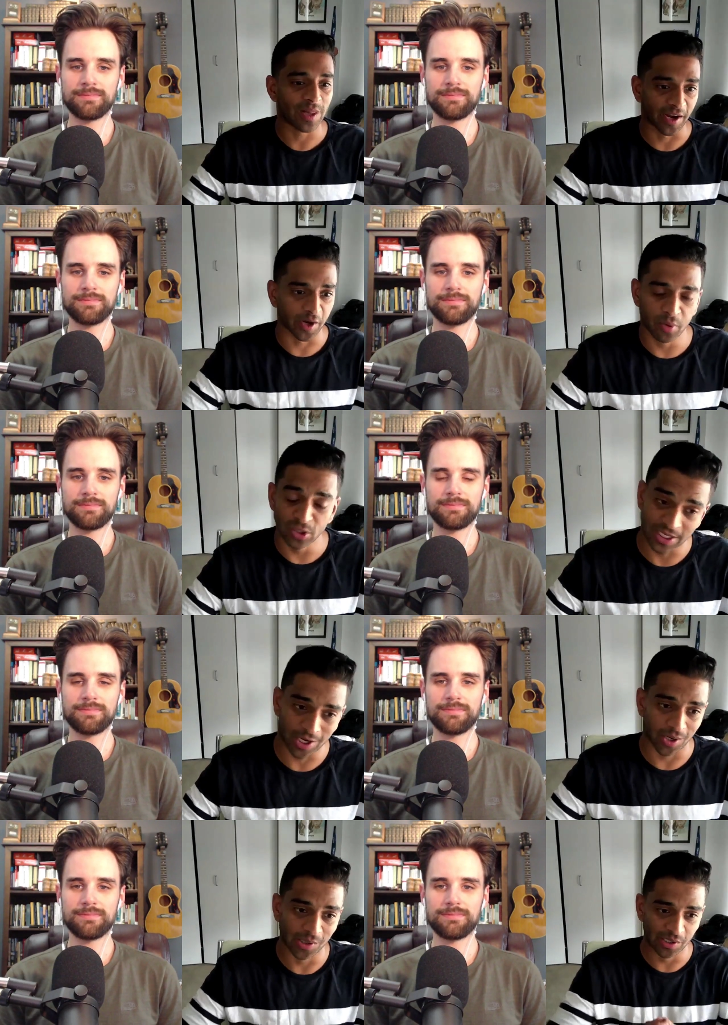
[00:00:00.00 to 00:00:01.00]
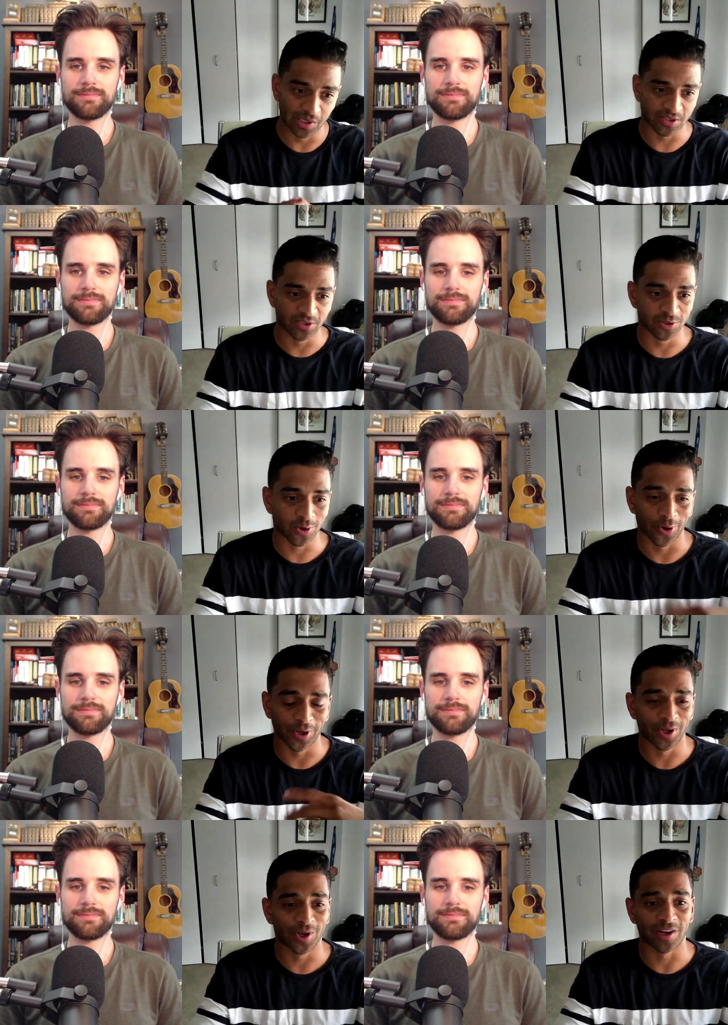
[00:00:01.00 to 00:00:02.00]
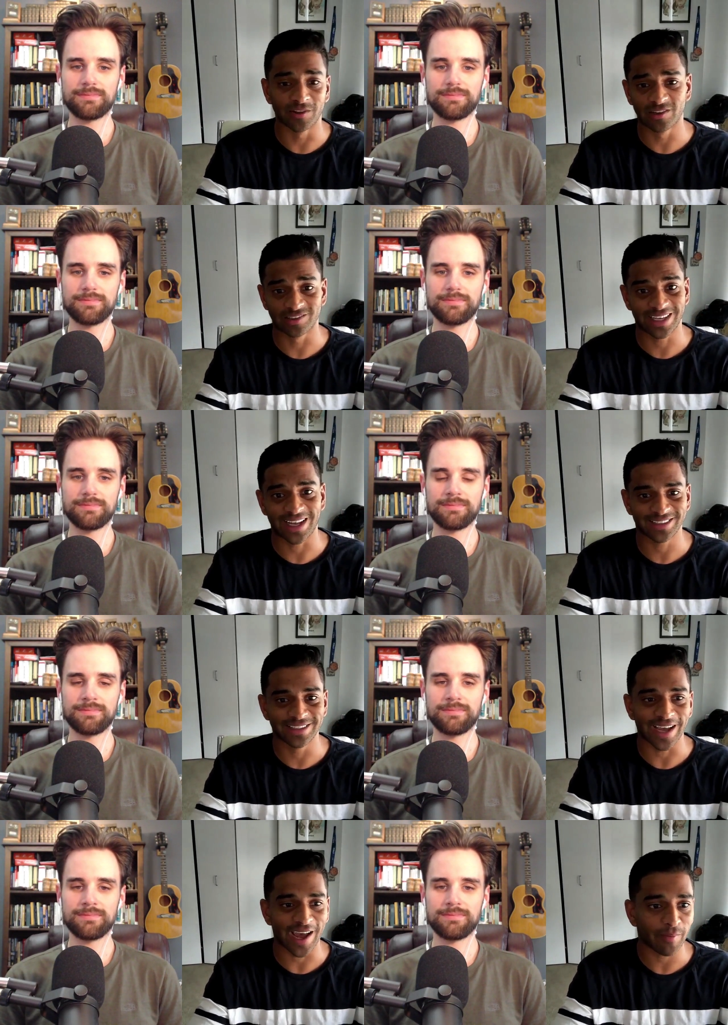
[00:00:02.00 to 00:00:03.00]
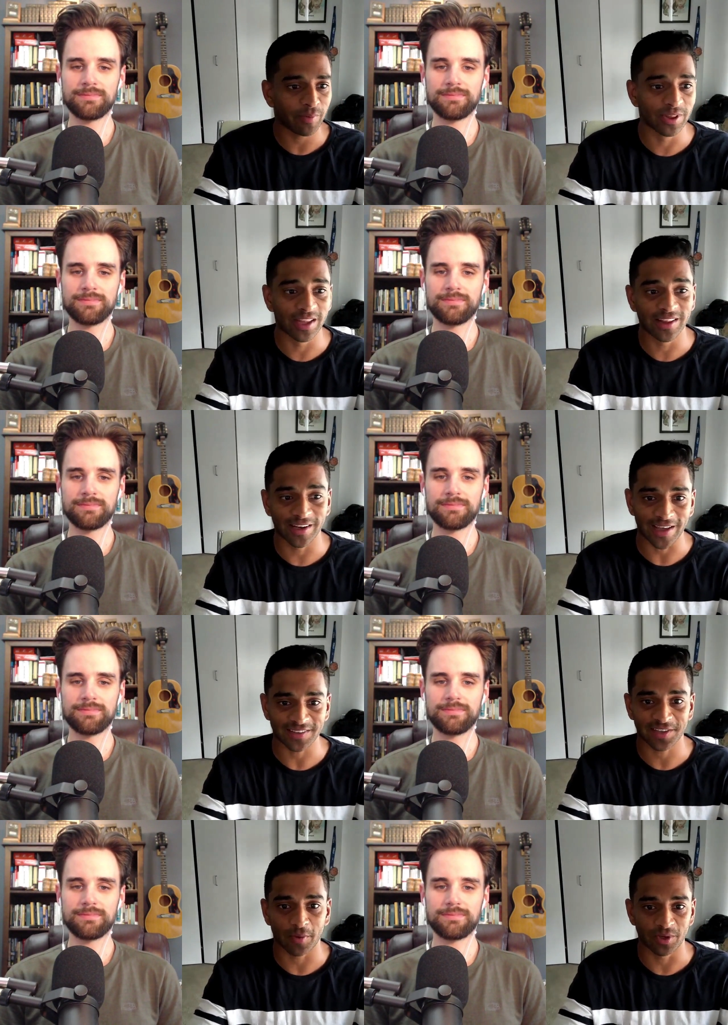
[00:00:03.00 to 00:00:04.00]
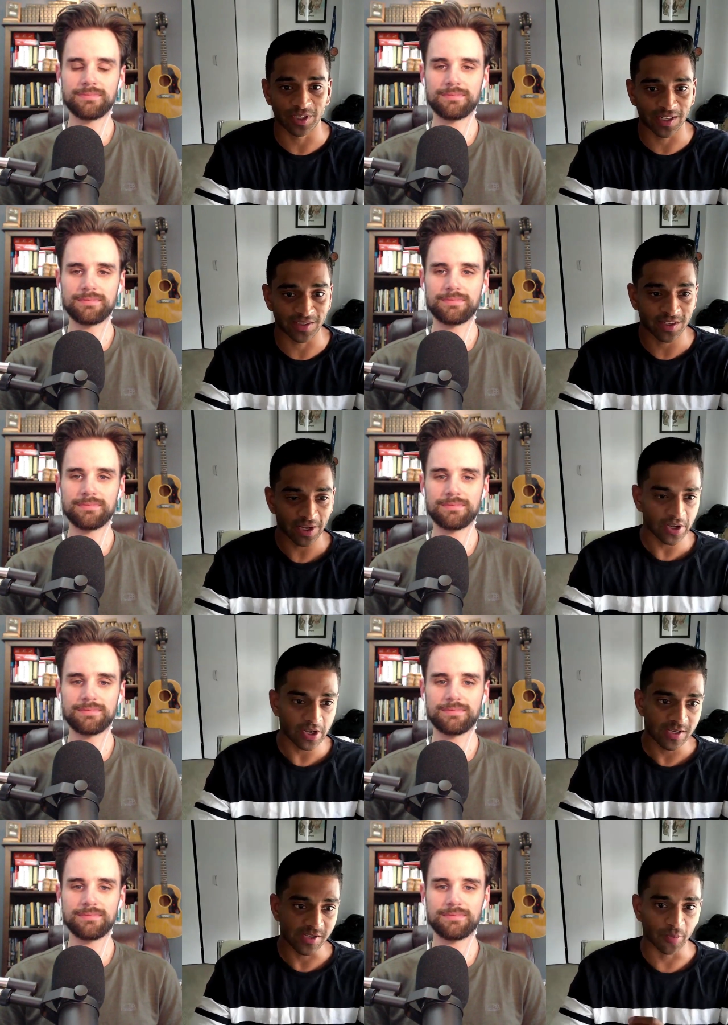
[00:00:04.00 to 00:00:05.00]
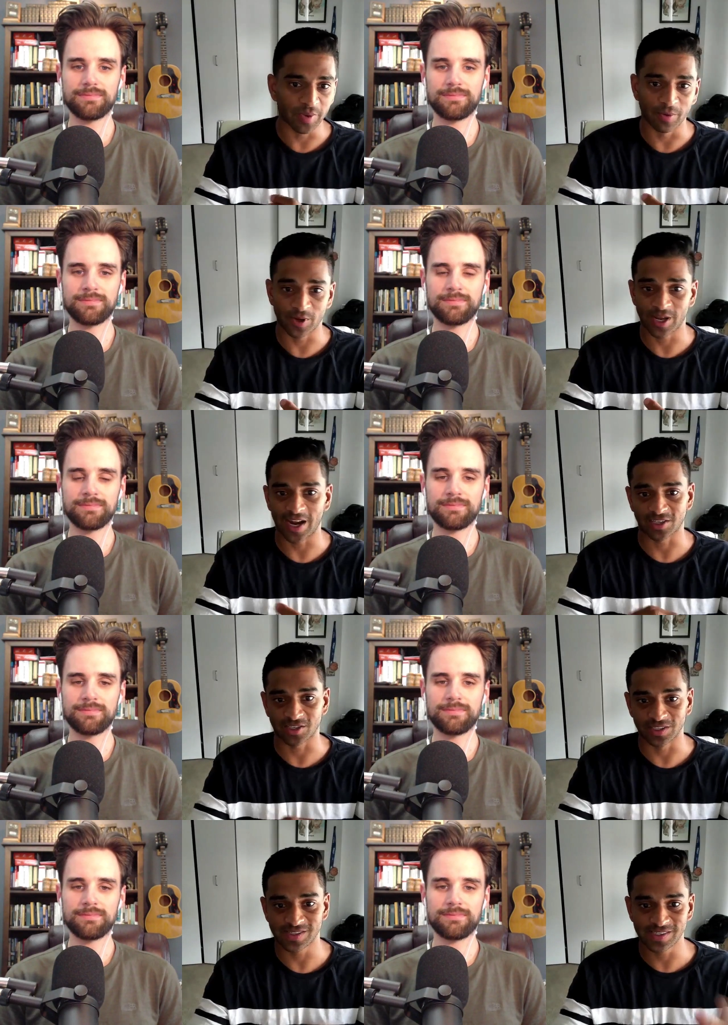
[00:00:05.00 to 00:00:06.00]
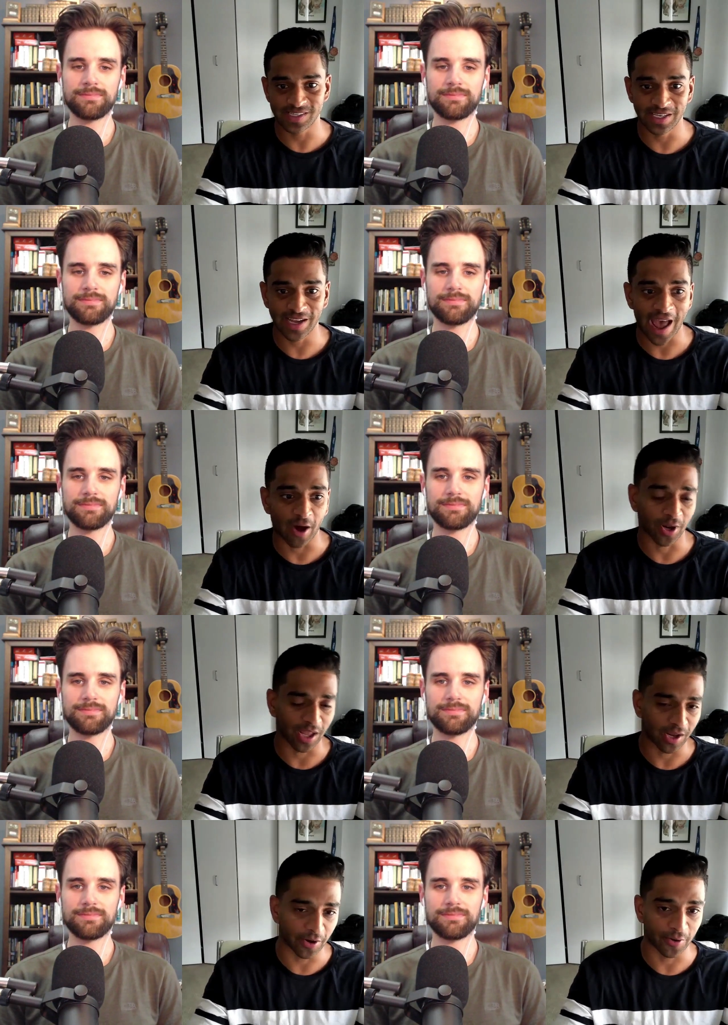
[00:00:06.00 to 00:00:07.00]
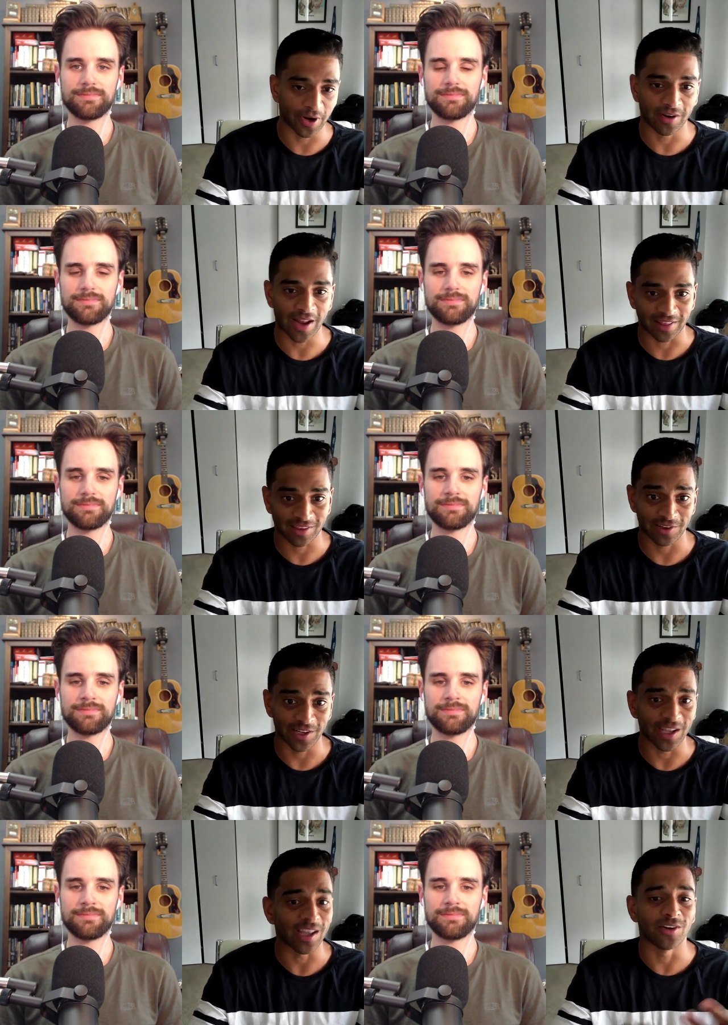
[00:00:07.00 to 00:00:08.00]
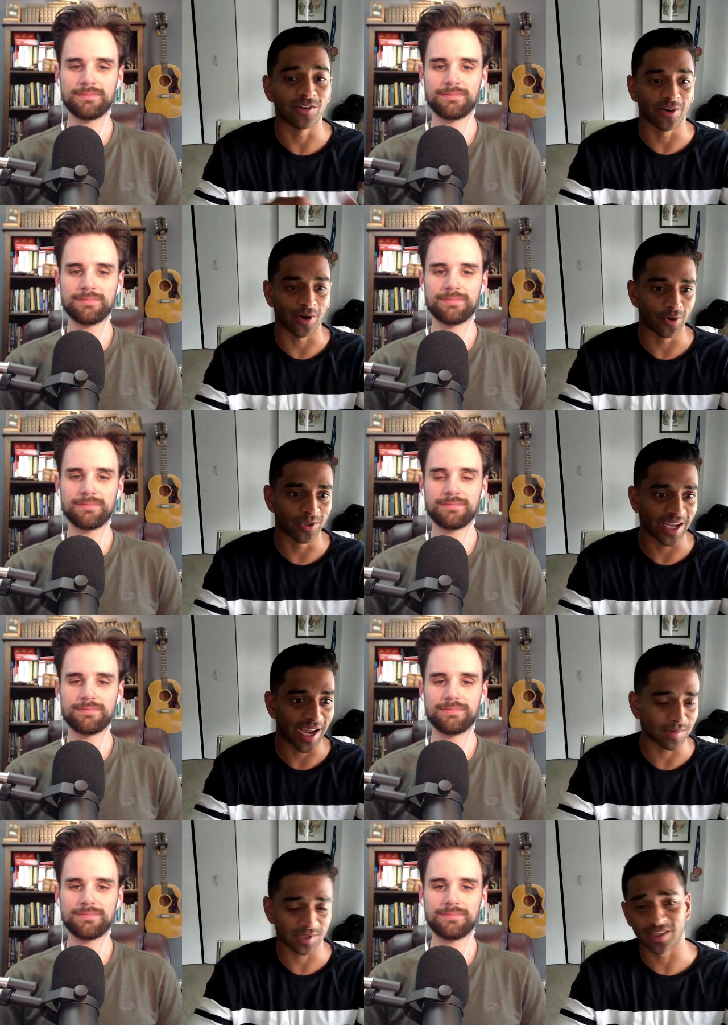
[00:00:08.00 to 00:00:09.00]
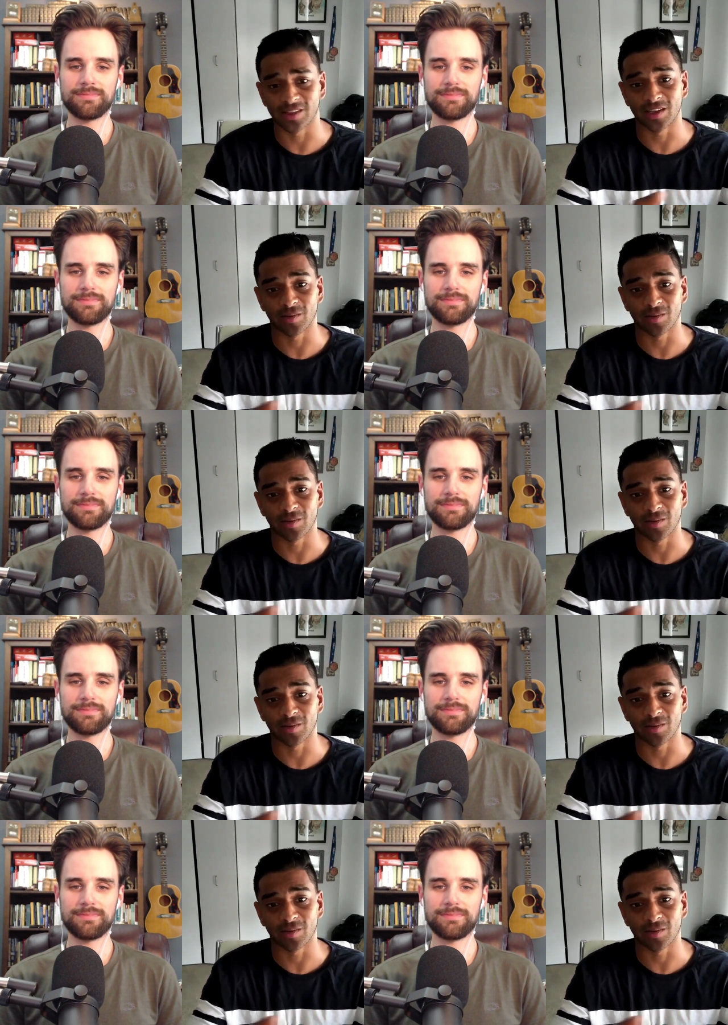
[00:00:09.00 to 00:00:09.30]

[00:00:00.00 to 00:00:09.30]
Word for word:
Speaker 1: planning to push out a little tutorial and a little test dApp within the next couple of days so people can actually see how to integrate Ethcalate into their own dApps, and then they